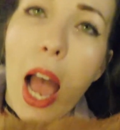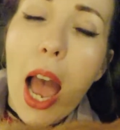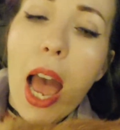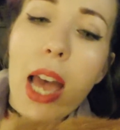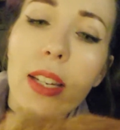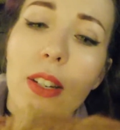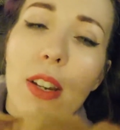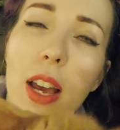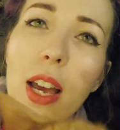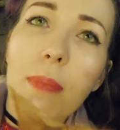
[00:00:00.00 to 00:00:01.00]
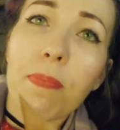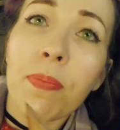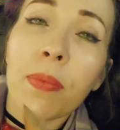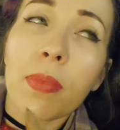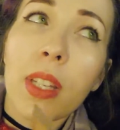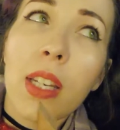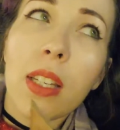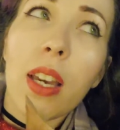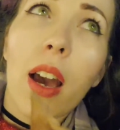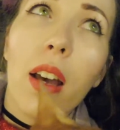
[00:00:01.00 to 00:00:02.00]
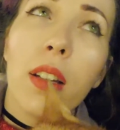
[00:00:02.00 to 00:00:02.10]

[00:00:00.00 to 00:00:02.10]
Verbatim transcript: And um, yeah,